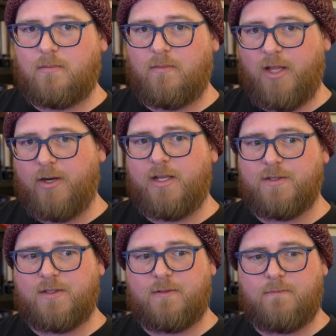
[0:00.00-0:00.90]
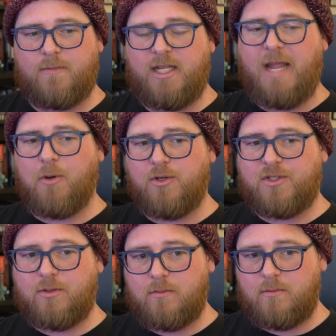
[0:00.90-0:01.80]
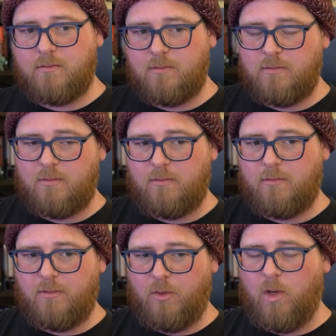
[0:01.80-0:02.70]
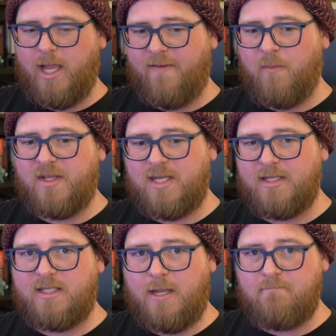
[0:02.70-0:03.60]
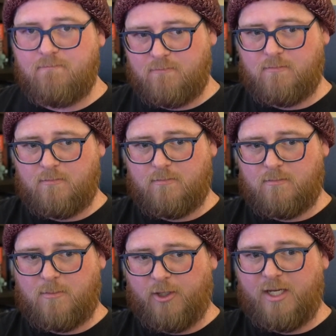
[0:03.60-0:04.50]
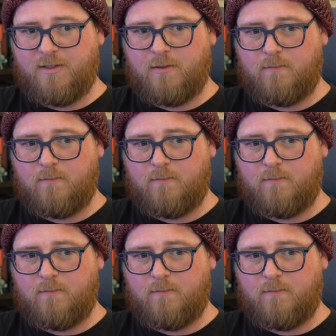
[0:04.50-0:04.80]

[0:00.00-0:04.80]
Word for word: There it is. Gamers, you want to have the best headset? Here it is.